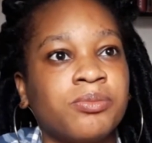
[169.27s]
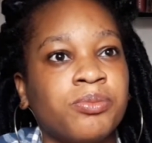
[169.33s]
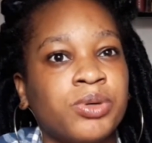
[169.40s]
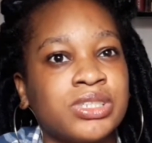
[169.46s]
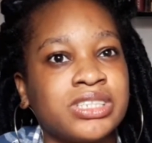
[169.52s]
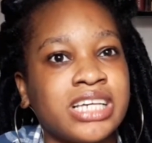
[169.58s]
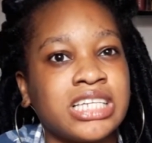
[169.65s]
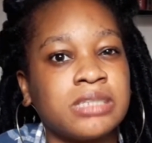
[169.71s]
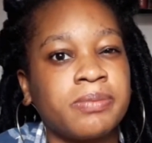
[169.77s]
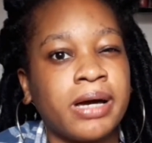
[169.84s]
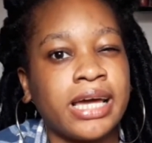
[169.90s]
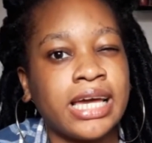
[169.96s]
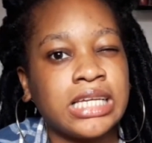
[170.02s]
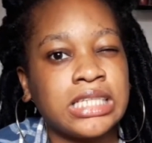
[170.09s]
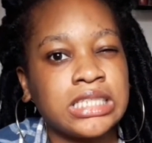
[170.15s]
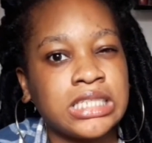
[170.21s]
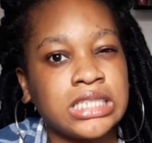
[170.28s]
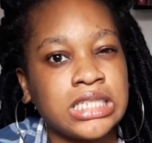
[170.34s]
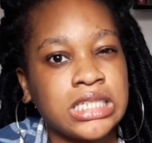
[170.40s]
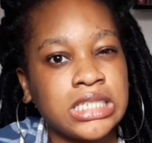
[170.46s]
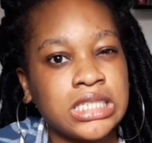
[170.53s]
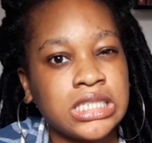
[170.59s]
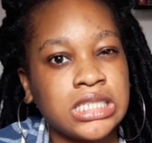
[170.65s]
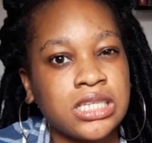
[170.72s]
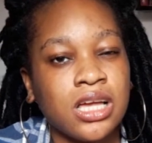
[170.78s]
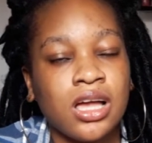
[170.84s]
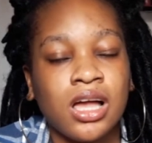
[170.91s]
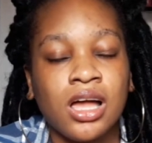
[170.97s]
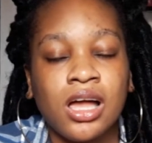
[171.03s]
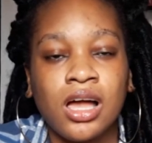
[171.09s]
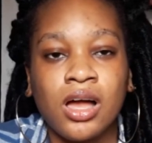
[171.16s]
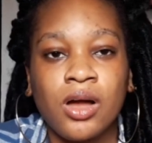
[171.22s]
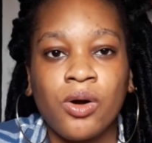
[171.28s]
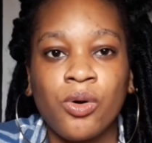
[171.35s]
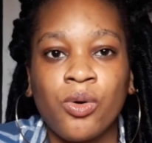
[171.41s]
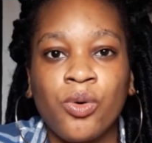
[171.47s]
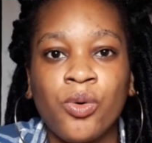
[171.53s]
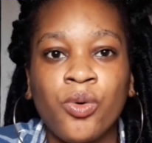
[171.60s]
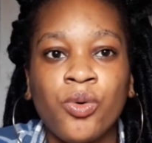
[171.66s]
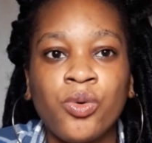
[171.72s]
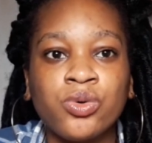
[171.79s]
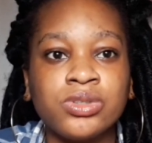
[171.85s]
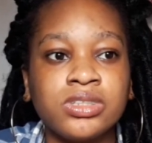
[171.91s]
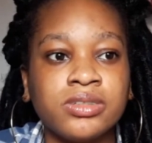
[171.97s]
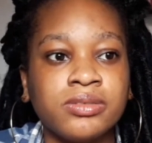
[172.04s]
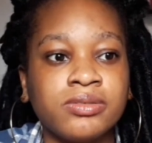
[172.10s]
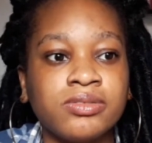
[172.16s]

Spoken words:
possessed by entities who